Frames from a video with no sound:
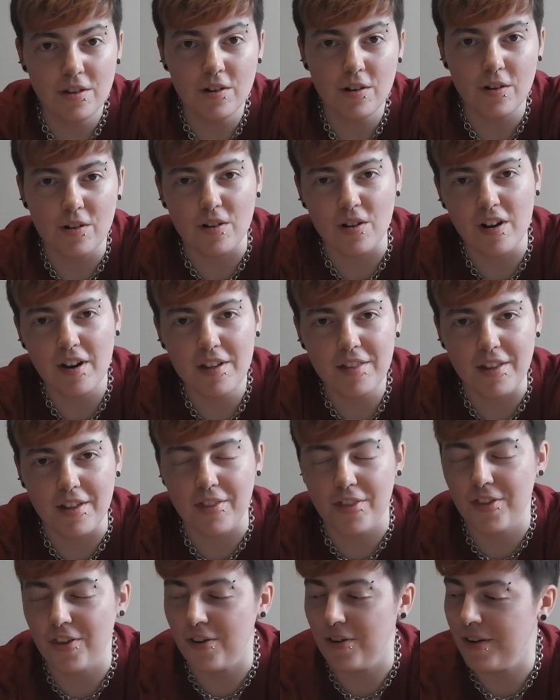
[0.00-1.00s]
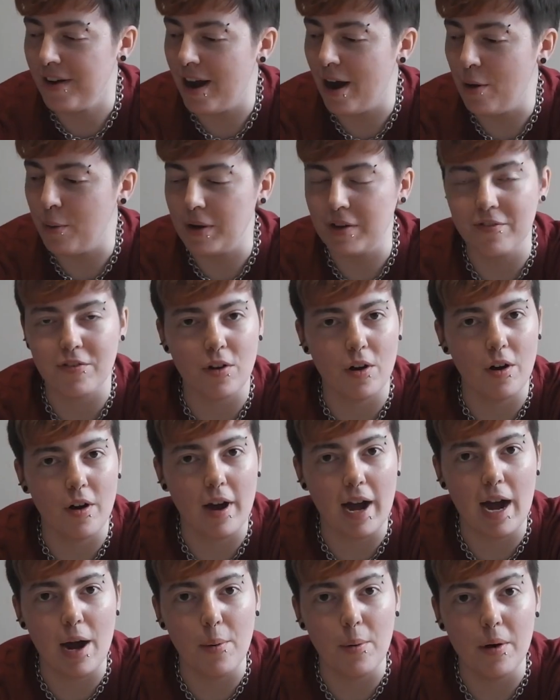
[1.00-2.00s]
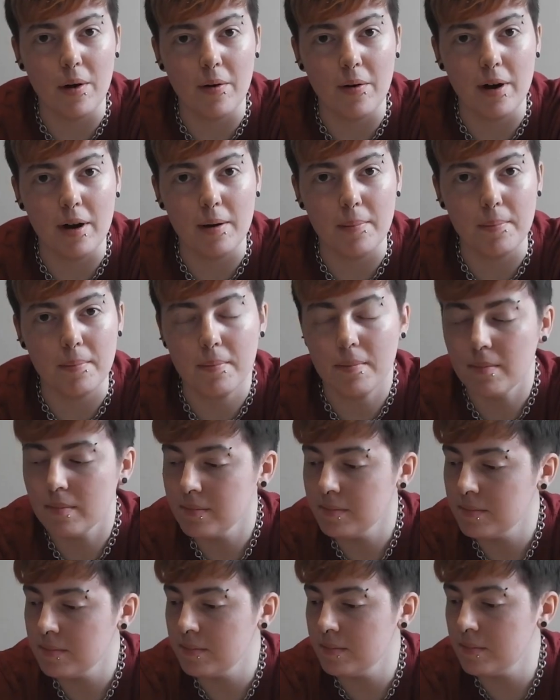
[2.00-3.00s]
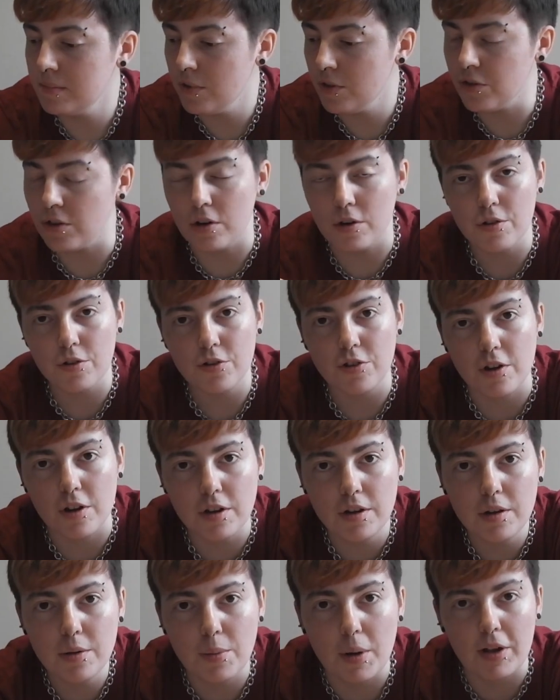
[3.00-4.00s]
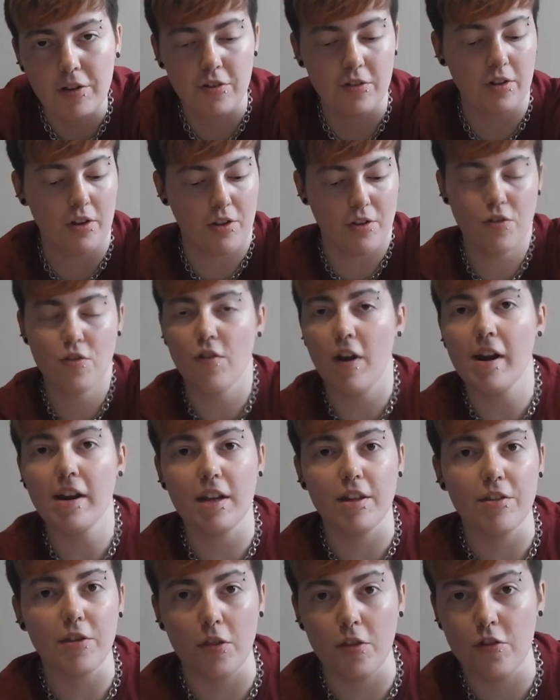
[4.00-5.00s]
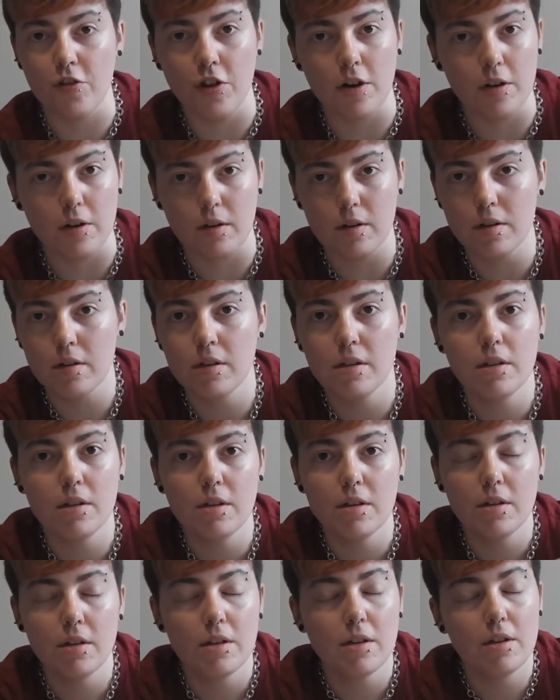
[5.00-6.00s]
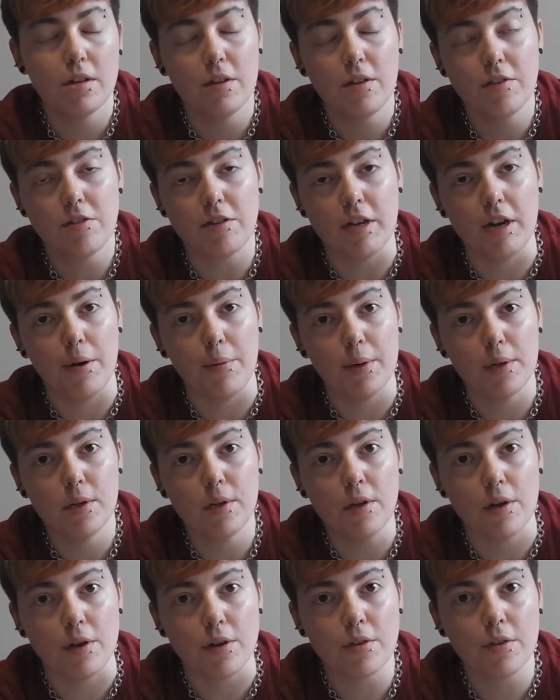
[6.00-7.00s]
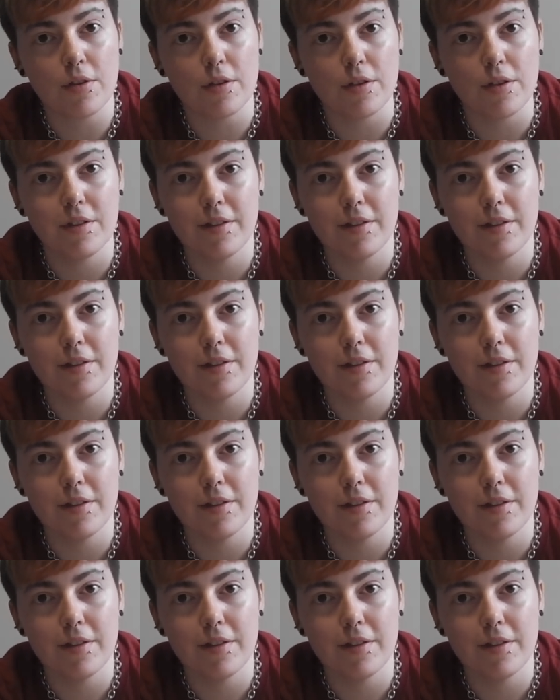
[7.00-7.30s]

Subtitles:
Alright then, so now we've got our solution. We're just going to strain it into the jug, see how it looks.